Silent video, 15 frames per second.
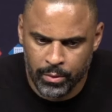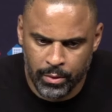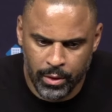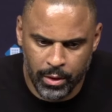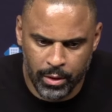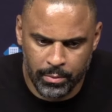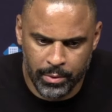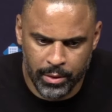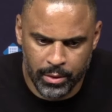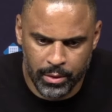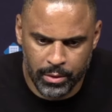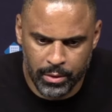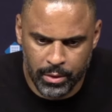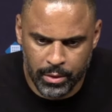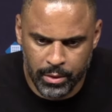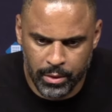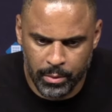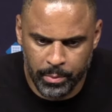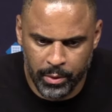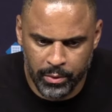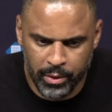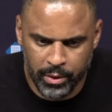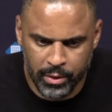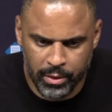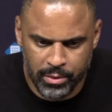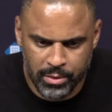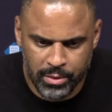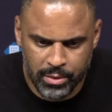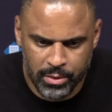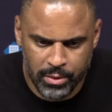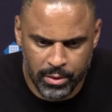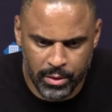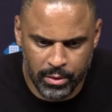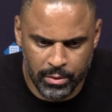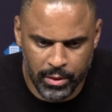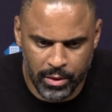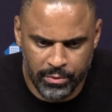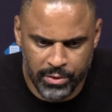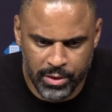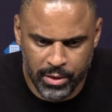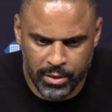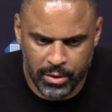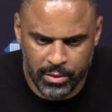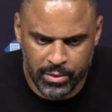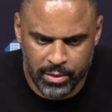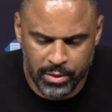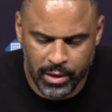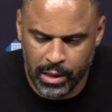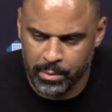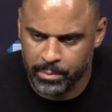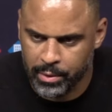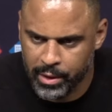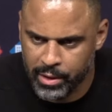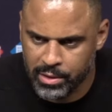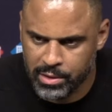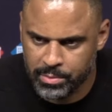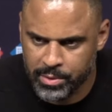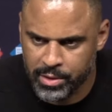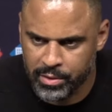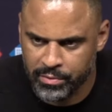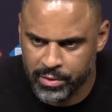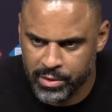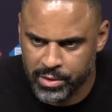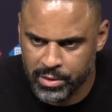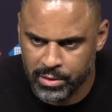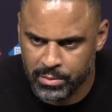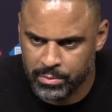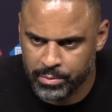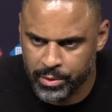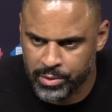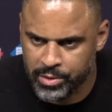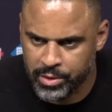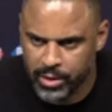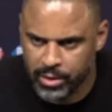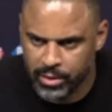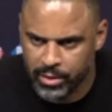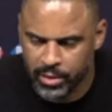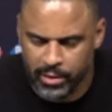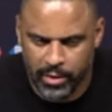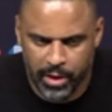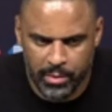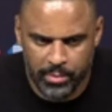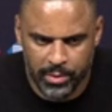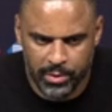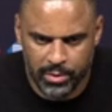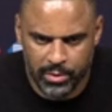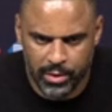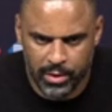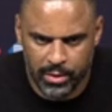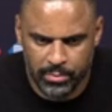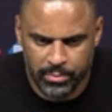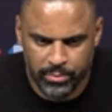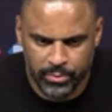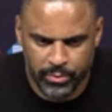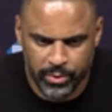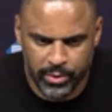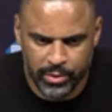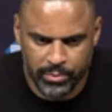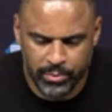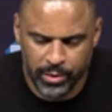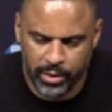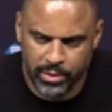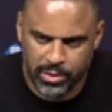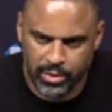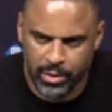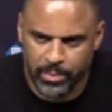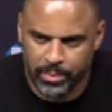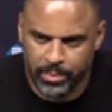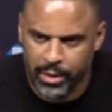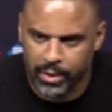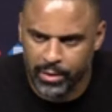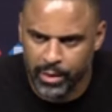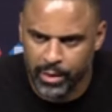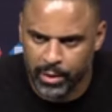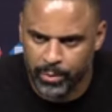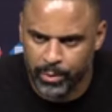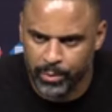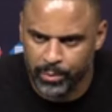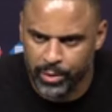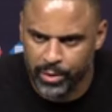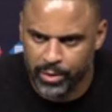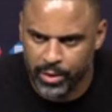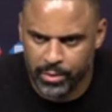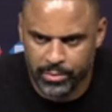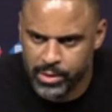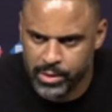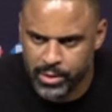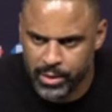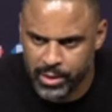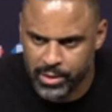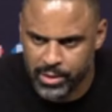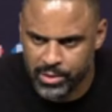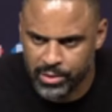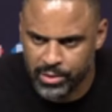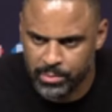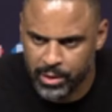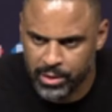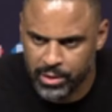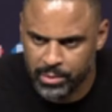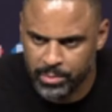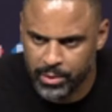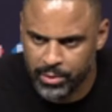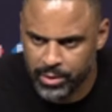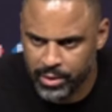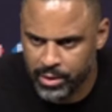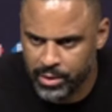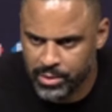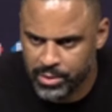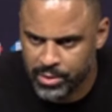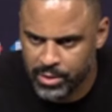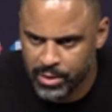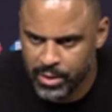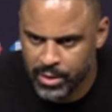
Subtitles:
Yeah, I mean, the opponent is, you know, obviously there's game plan specifics and personnel and all that, but when we are so up and down like we were, I was less concerned about the opponent and us